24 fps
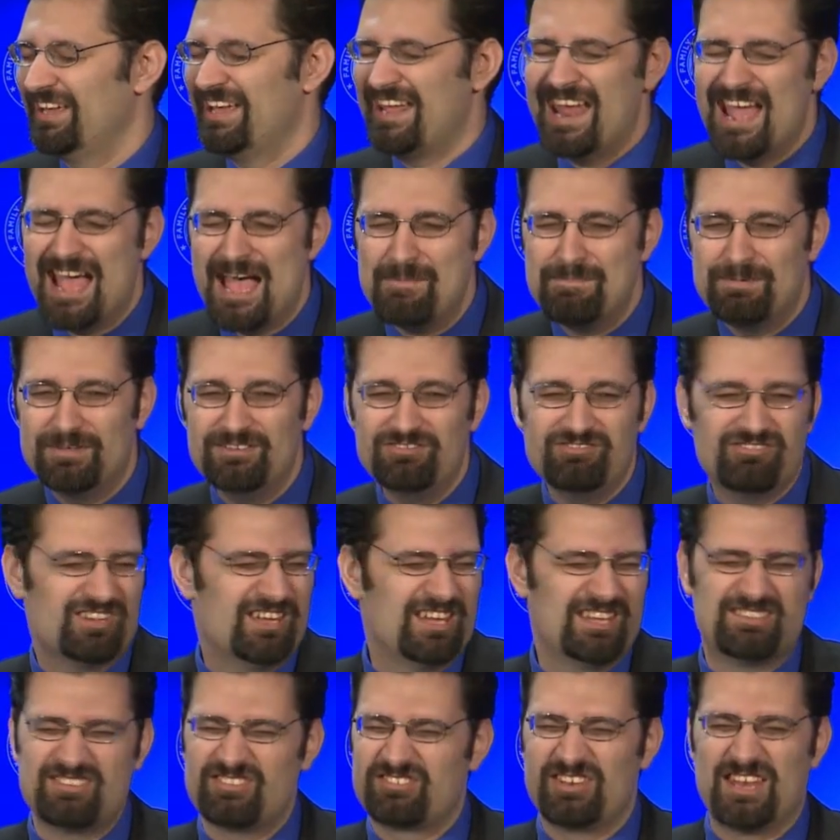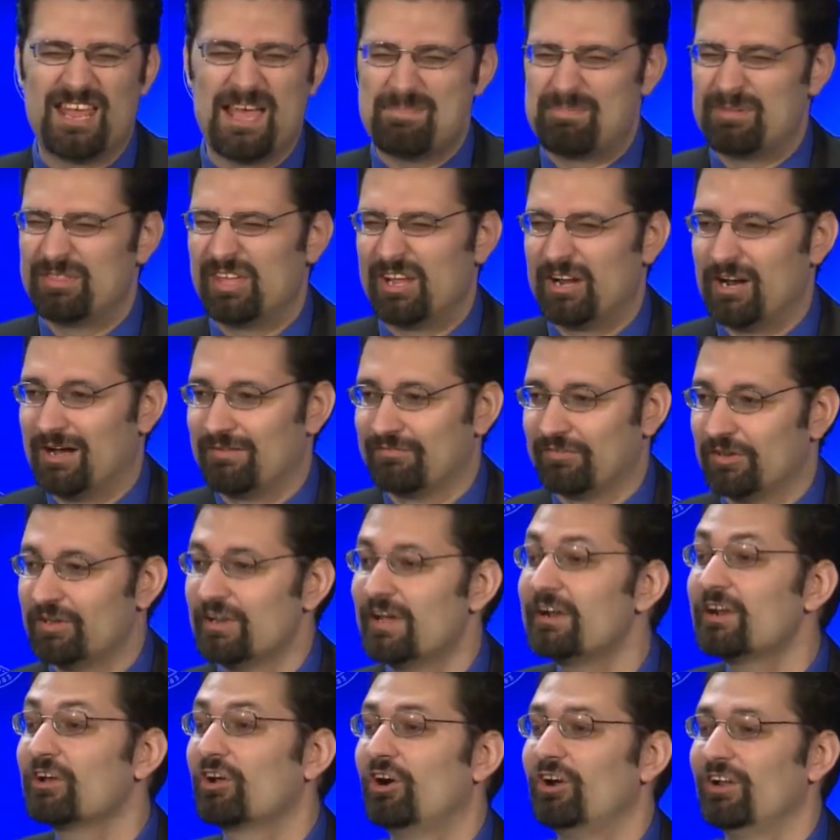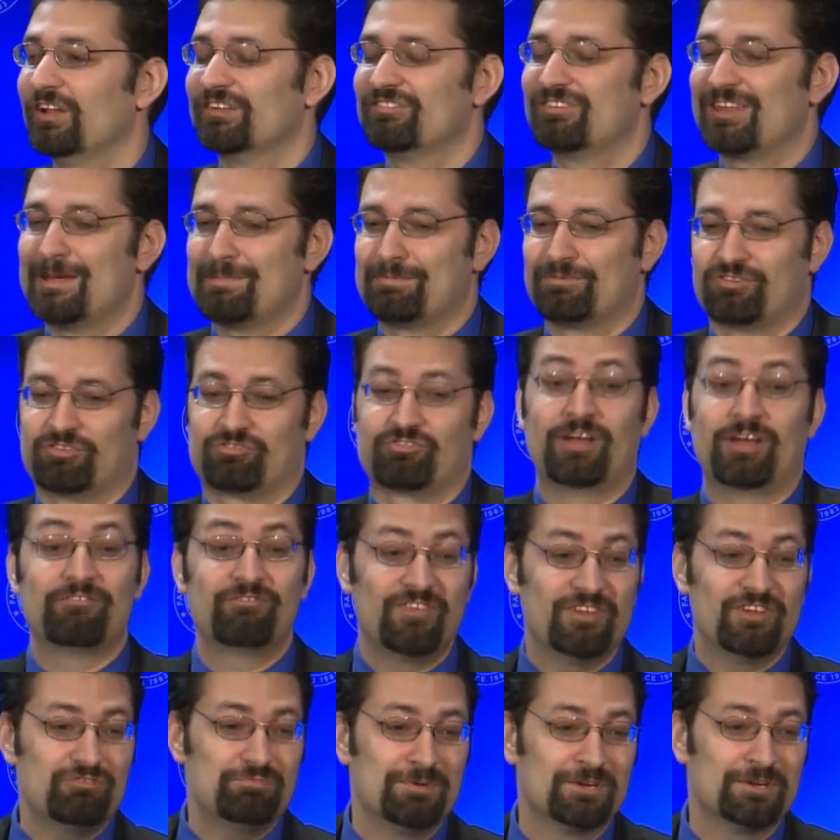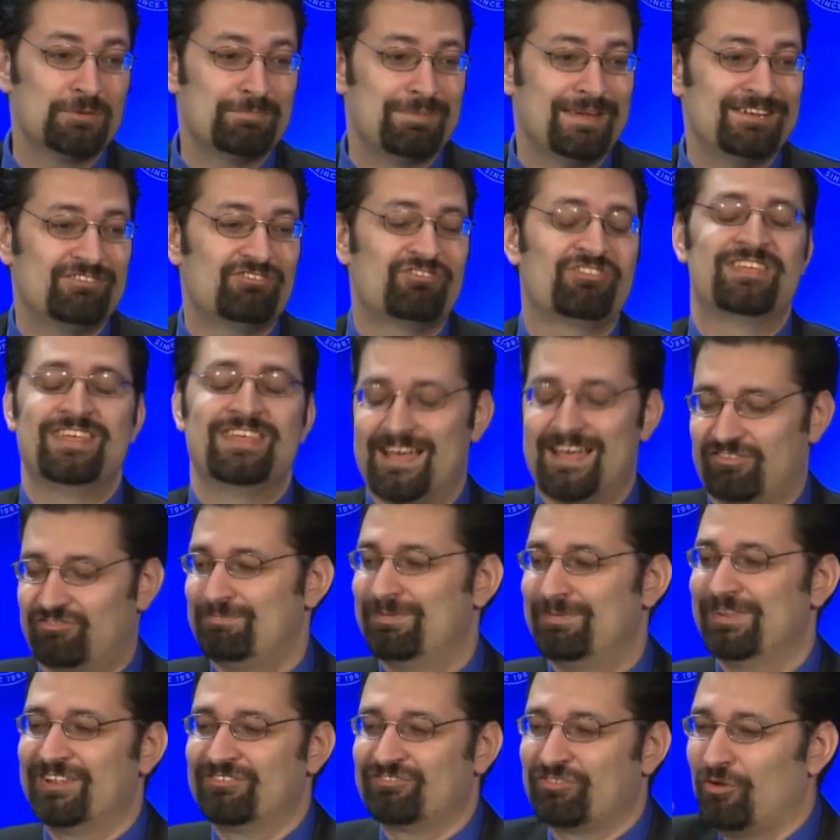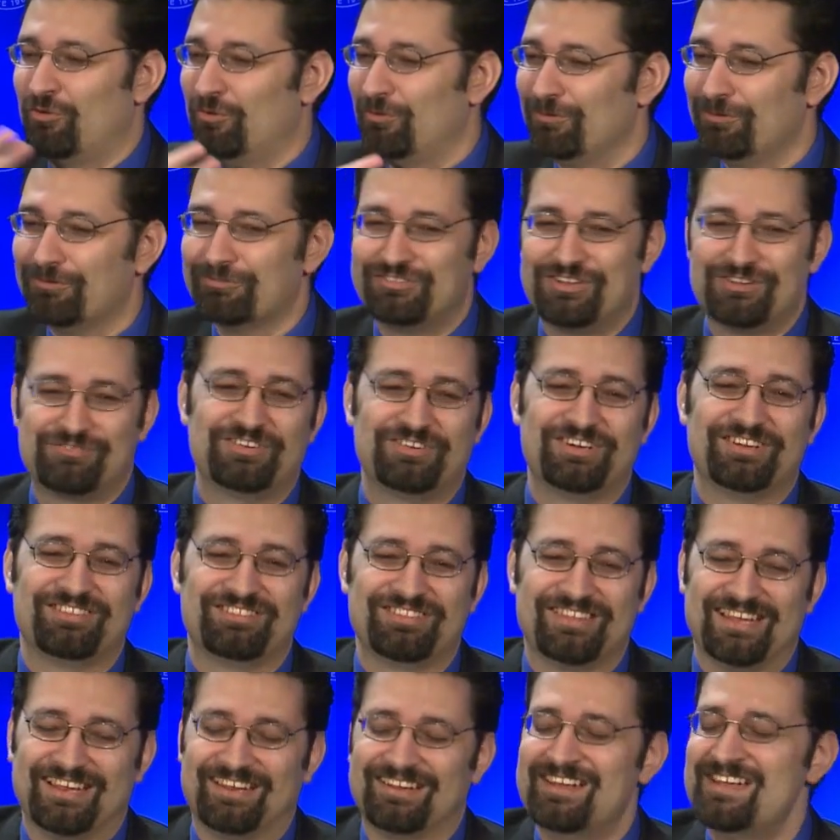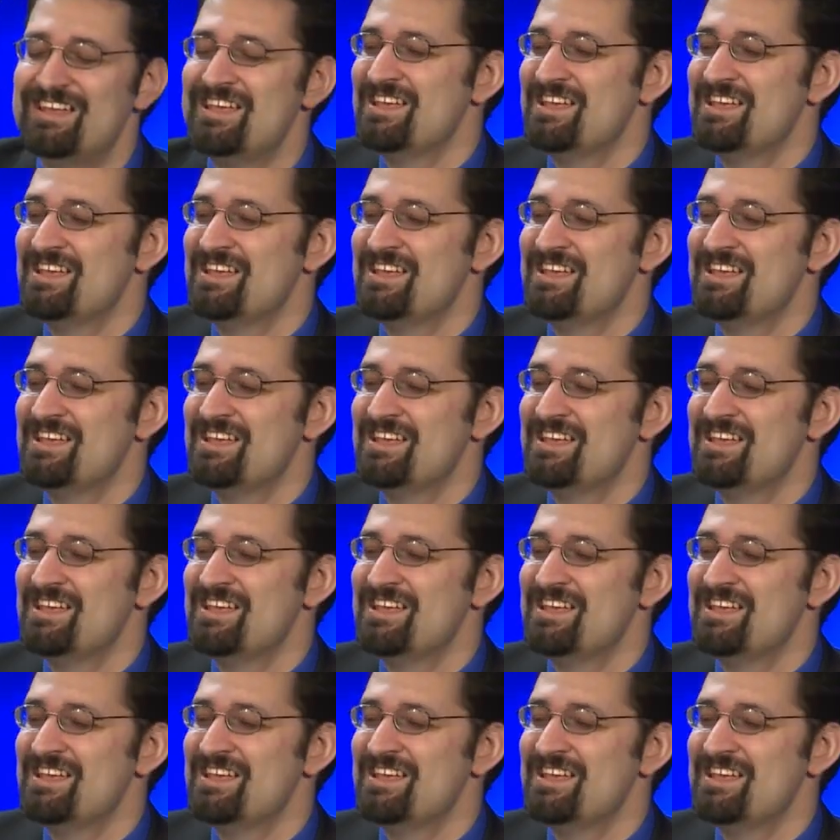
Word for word: It happens. It doesn't happen that often. Not on college campuses. On Facebook debates, yes, but that's a whole different thing.